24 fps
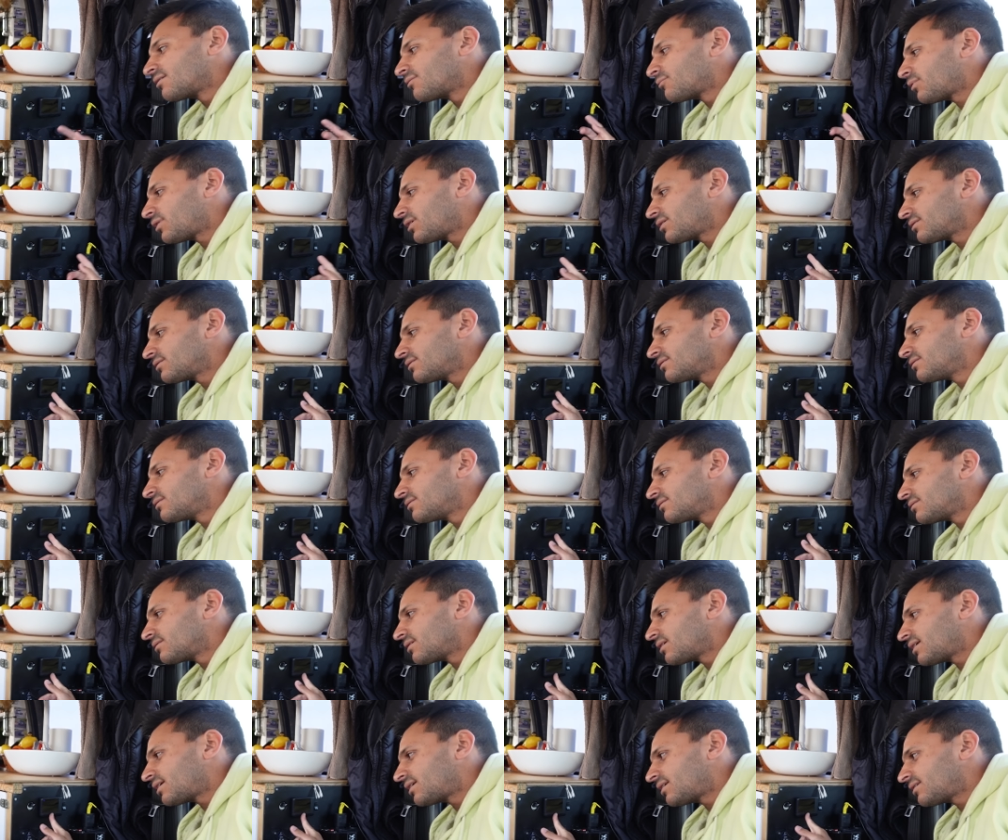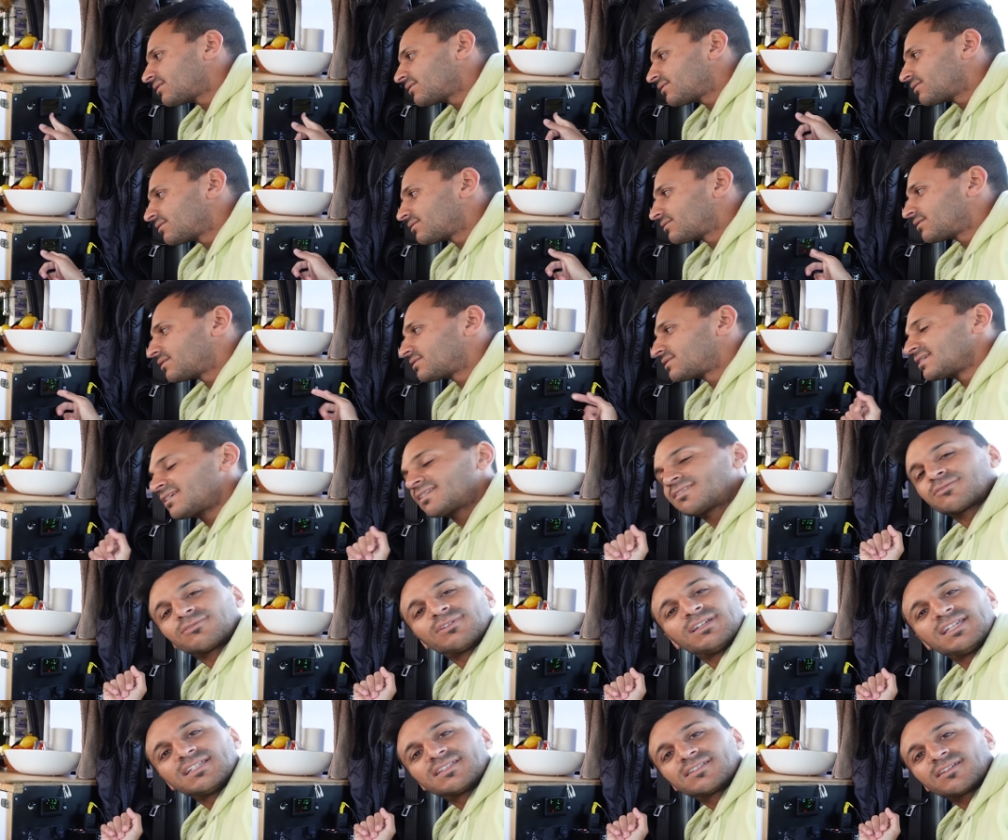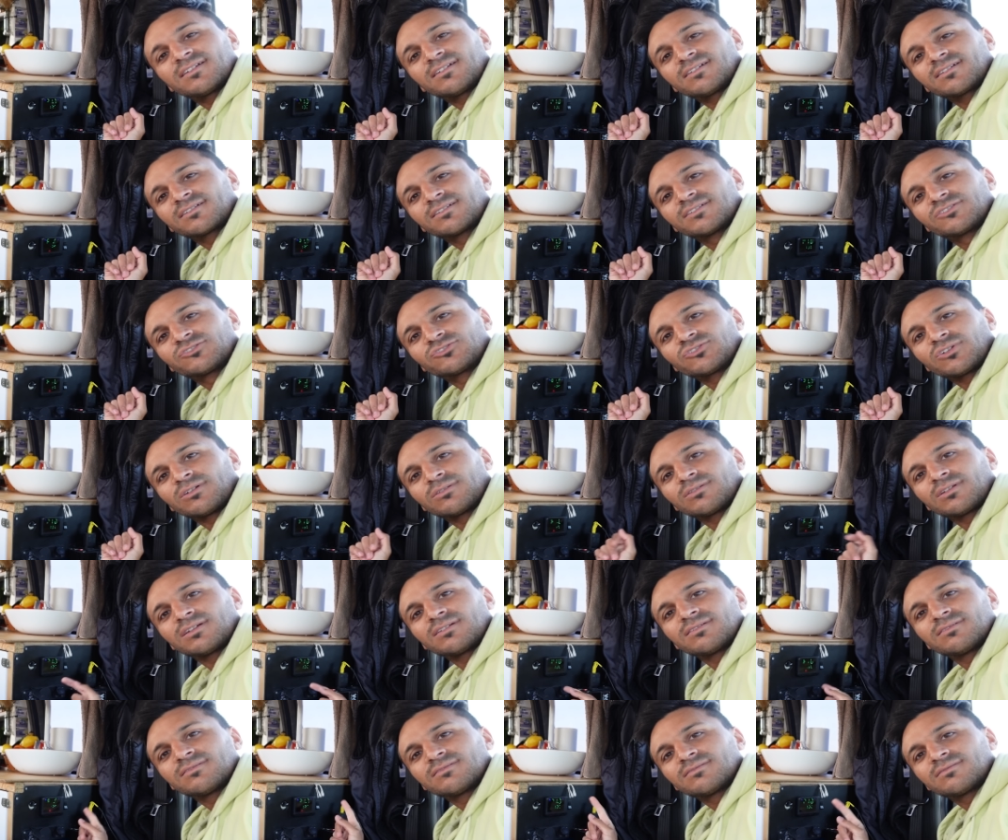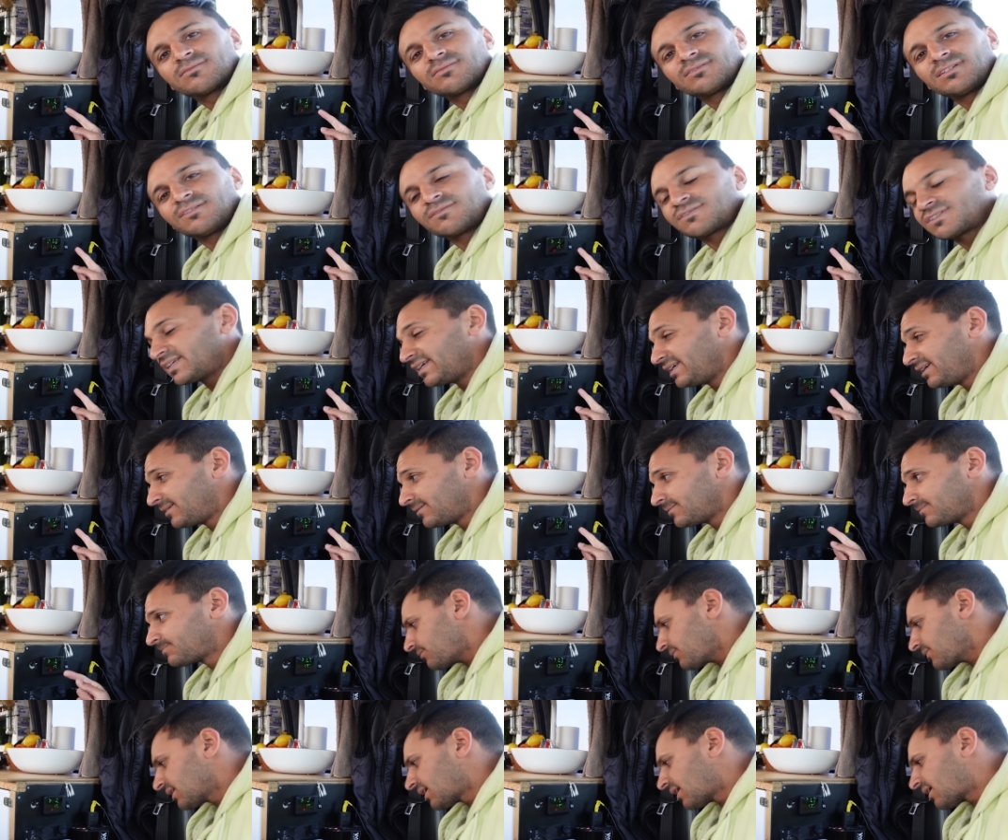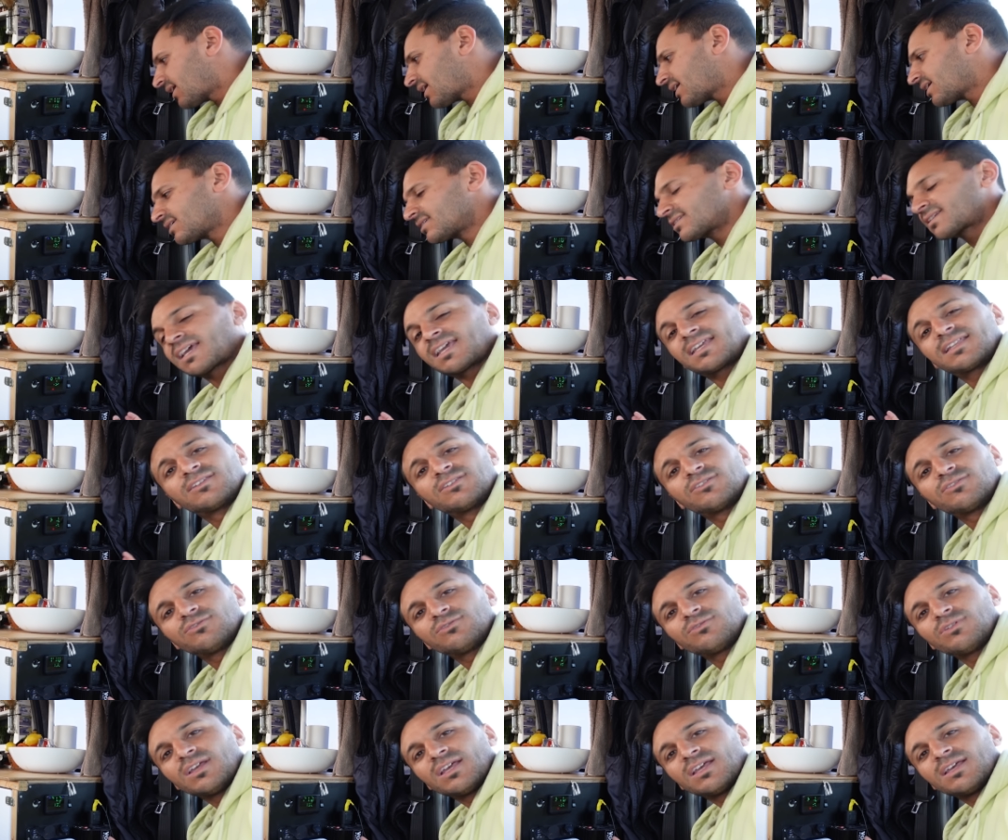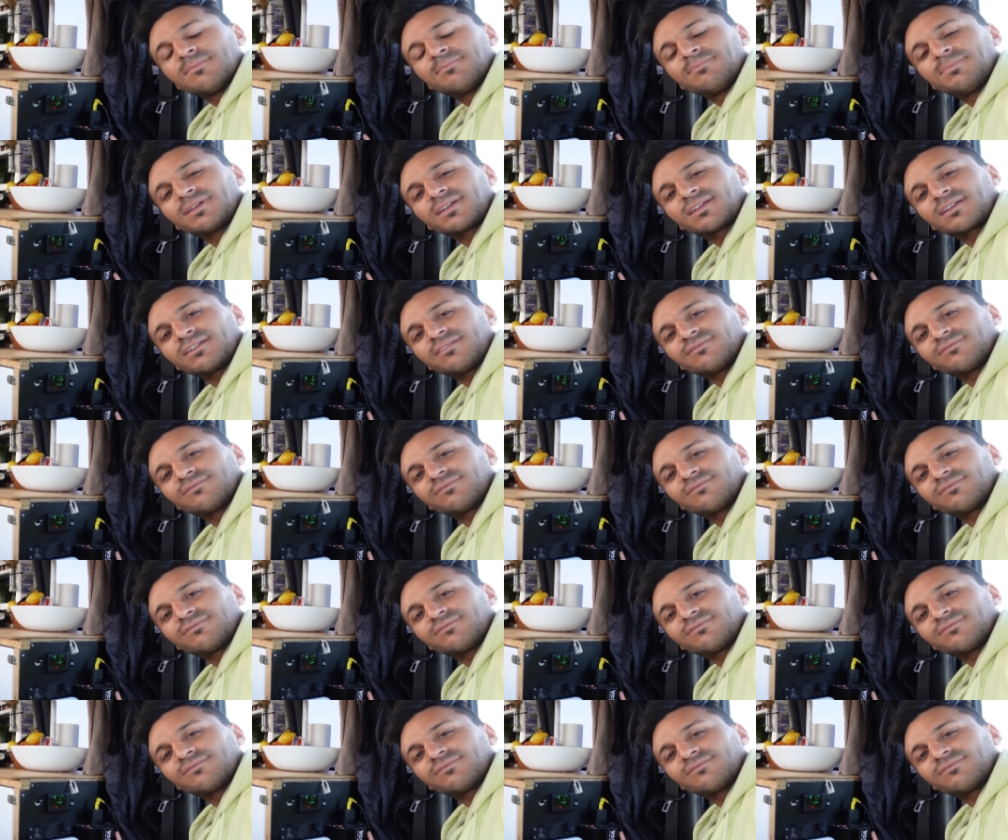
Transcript: One, uh, the diesel heater controller lives here, and a new bigger